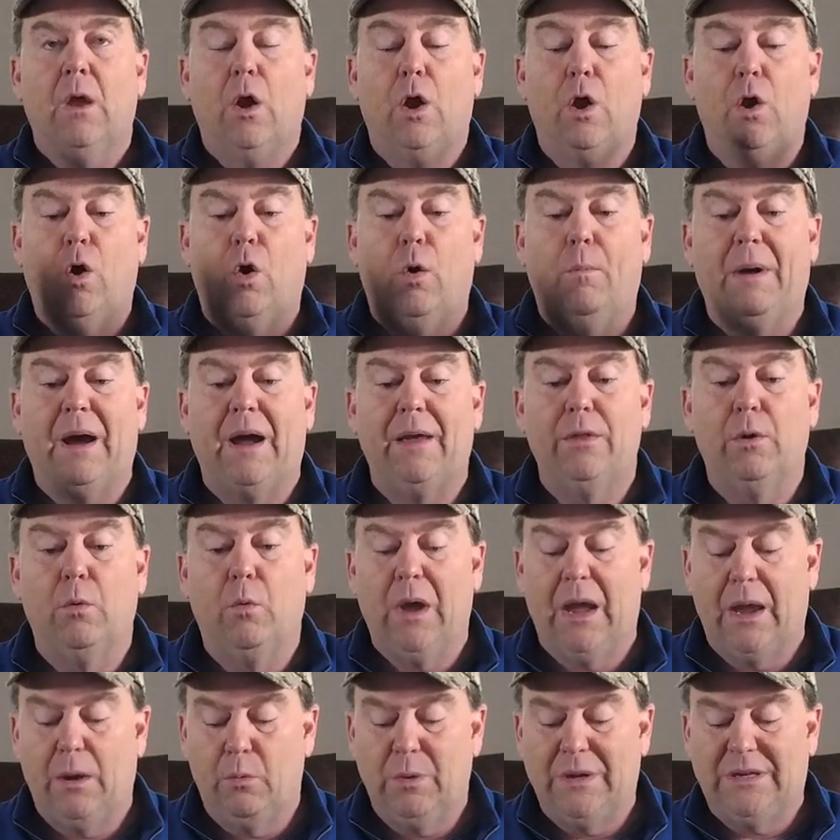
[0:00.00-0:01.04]
And oh, by the
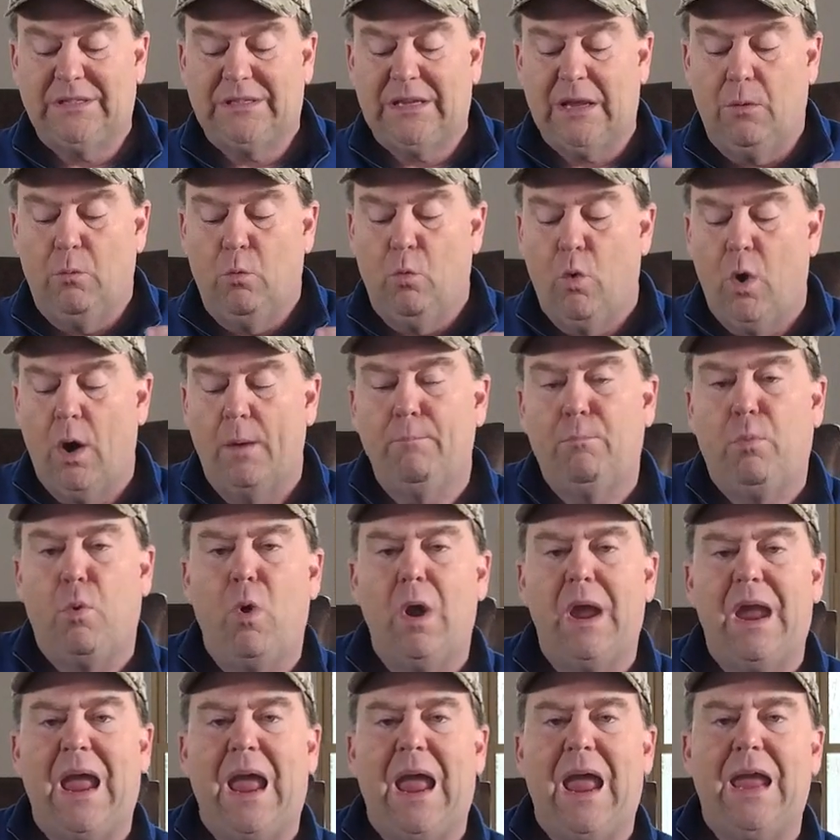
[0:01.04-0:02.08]
way, we sent
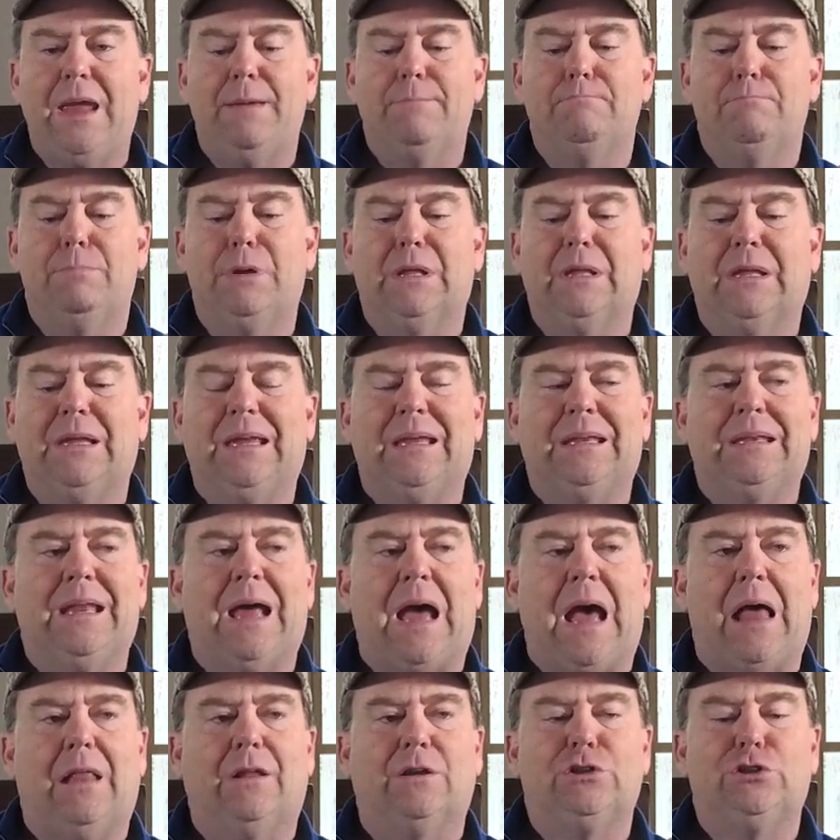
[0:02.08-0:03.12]
$1.8 billion
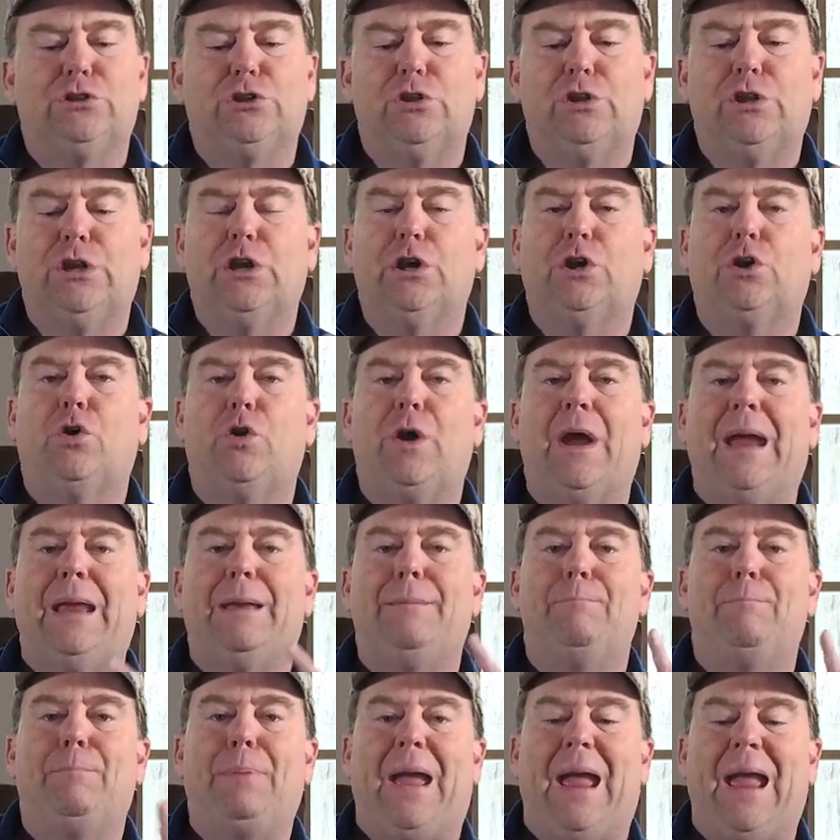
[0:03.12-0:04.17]
to the
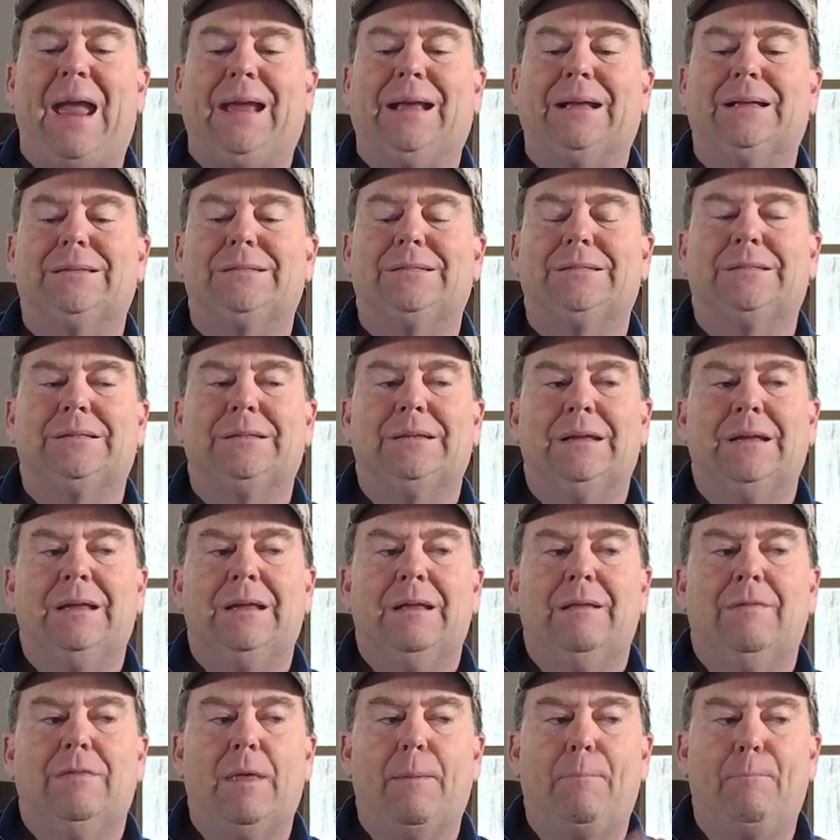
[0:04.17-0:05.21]
Ukraine banks,
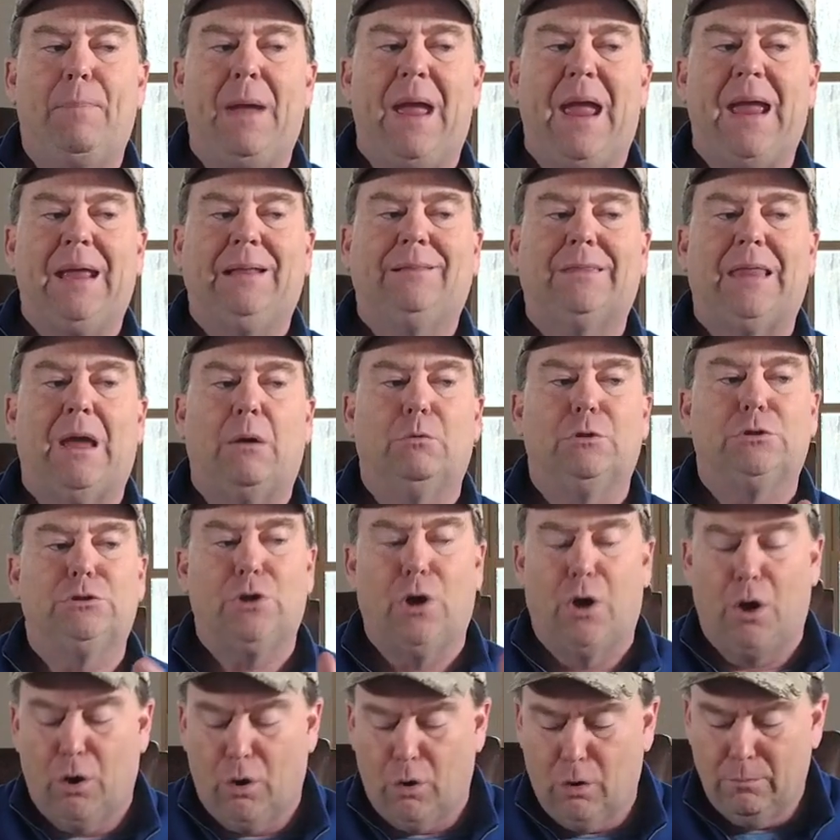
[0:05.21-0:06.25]
the bank that was
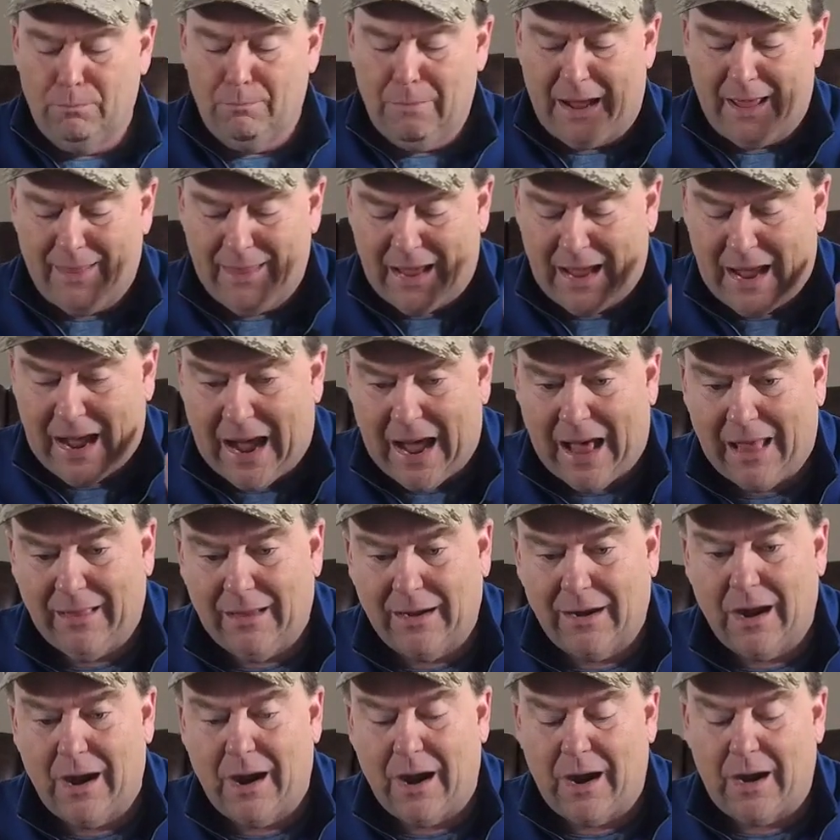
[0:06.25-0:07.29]
owned by the
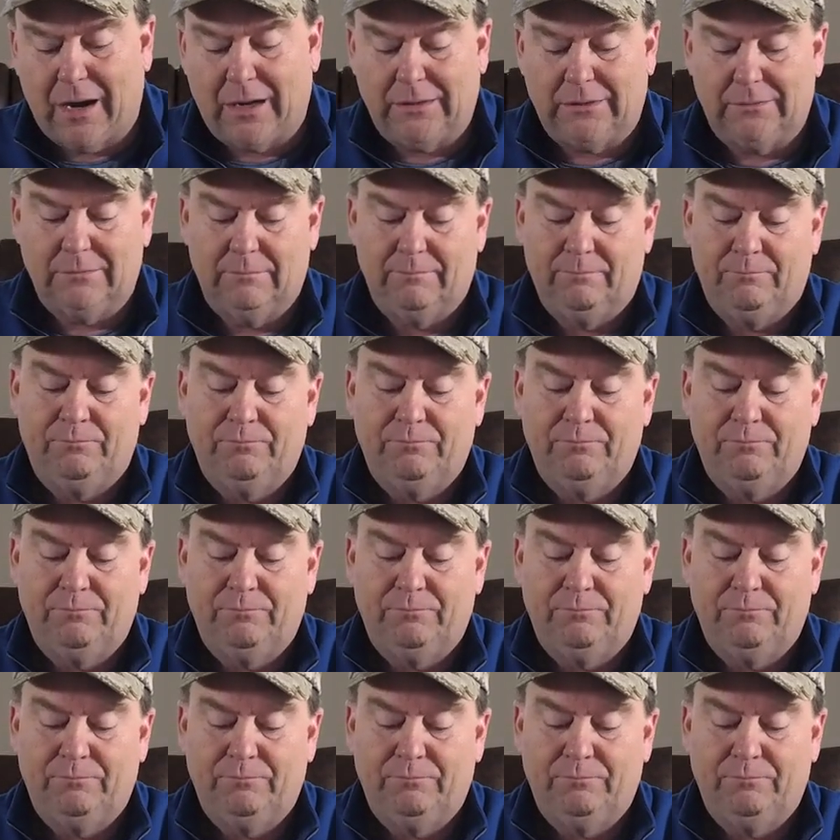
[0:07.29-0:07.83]
oligarch,